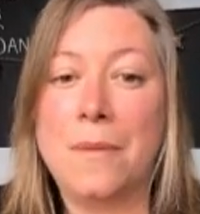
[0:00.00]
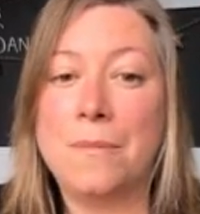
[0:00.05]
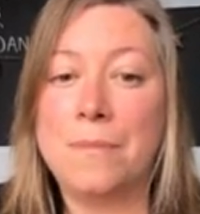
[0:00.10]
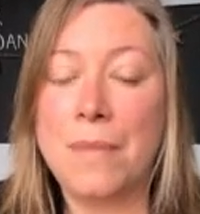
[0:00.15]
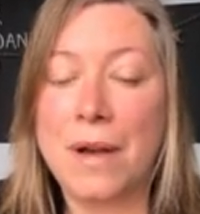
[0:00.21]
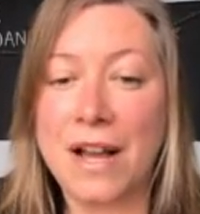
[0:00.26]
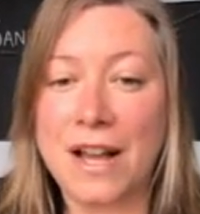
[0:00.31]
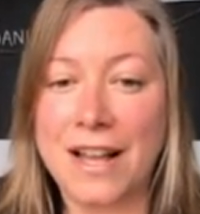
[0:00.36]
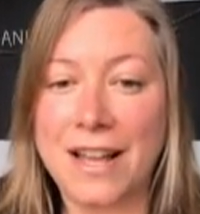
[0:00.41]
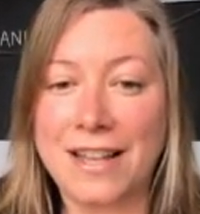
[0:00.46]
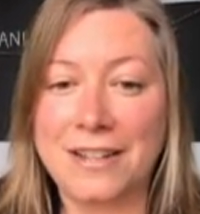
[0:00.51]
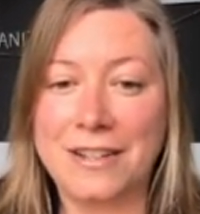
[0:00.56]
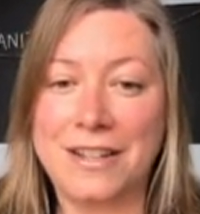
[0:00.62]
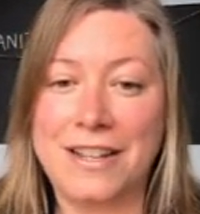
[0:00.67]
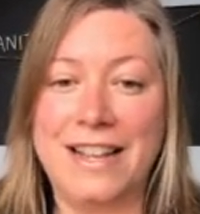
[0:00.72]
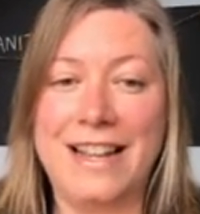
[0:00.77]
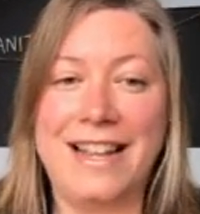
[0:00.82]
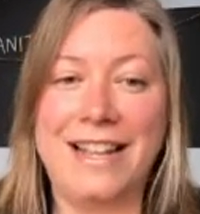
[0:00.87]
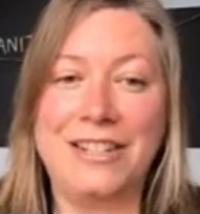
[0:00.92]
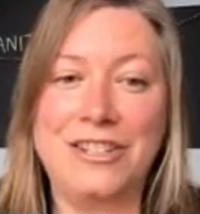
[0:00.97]
but
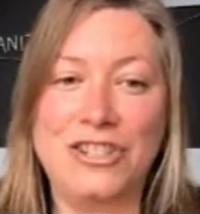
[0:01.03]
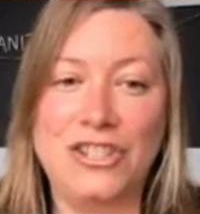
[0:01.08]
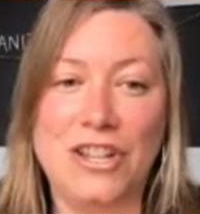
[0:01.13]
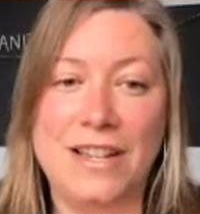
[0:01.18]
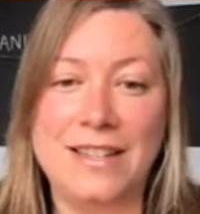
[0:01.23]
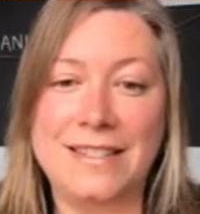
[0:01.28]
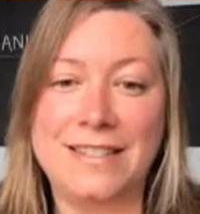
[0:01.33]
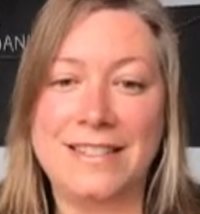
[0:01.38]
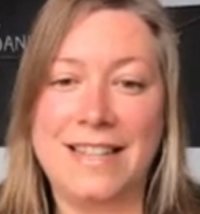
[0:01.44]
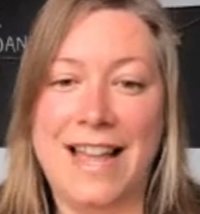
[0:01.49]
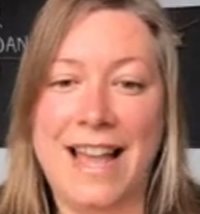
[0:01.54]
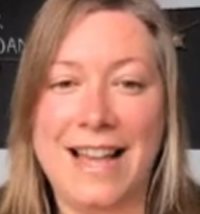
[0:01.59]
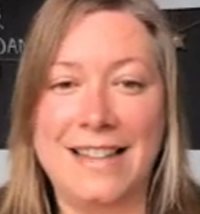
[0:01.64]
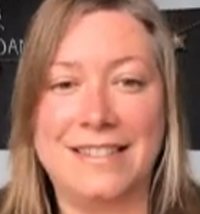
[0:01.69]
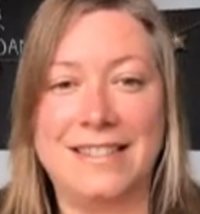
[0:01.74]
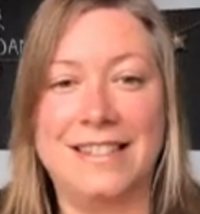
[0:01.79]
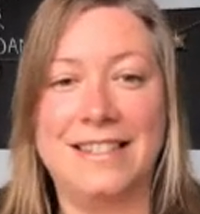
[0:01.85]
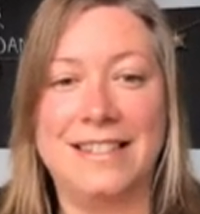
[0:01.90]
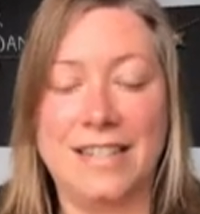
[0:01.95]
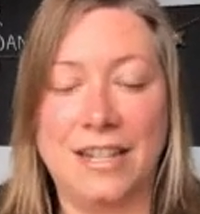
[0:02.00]
it just has
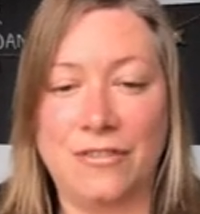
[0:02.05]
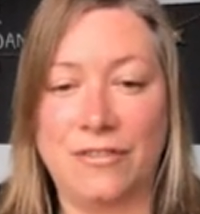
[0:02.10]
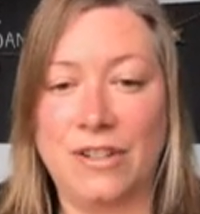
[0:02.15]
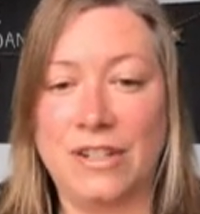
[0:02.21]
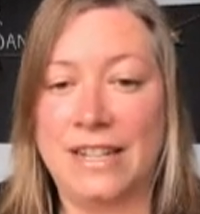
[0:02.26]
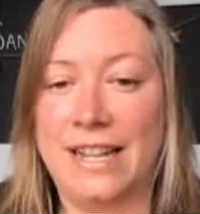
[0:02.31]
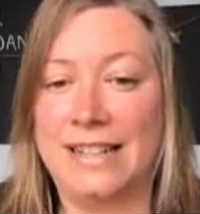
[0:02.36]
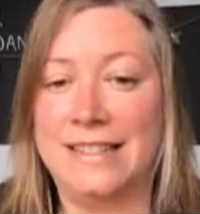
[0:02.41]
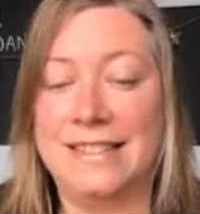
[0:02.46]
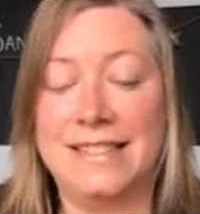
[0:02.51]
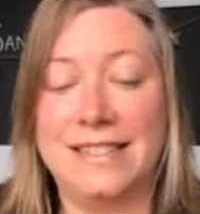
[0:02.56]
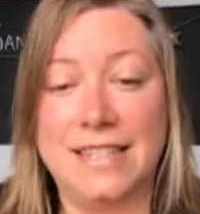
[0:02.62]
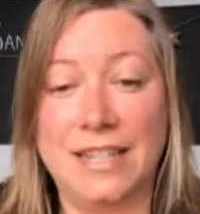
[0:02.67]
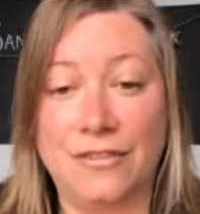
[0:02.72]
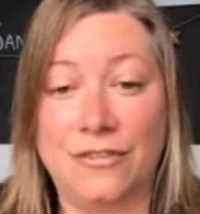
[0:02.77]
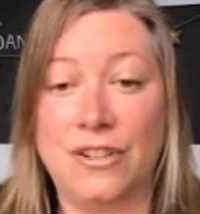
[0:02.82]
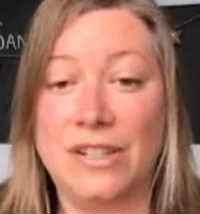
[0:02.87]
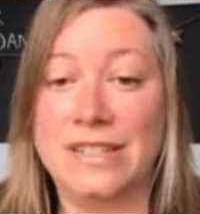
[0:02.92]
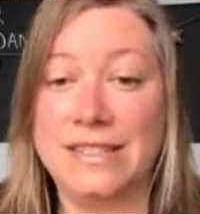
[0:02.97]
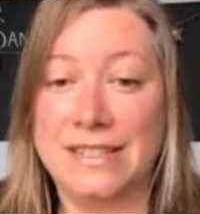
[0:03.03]
it's
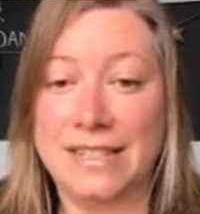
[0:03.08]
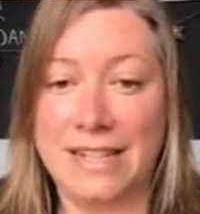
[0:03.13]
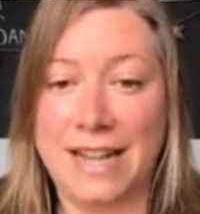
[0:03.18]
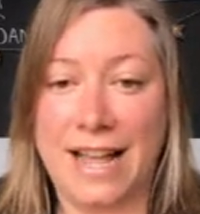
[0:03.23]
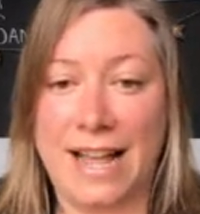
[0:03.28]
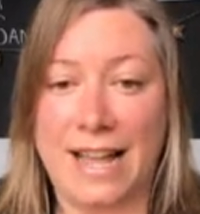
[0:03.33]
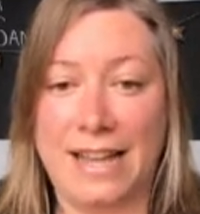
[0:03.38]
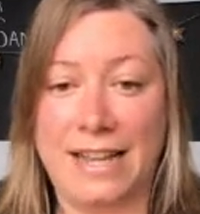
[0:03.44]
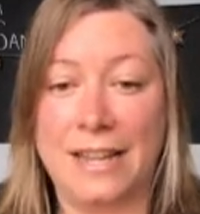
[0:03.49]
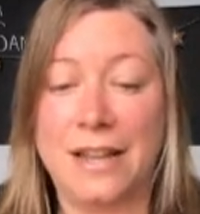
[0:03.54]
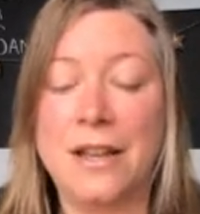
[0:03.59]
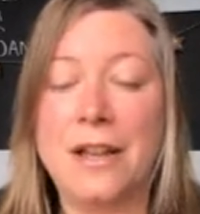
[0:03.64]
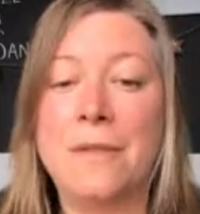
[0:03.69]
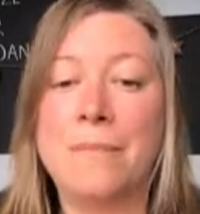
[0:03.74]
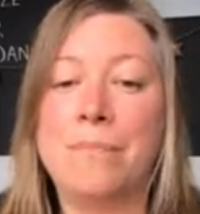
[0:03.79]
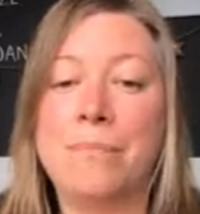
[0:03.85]
different today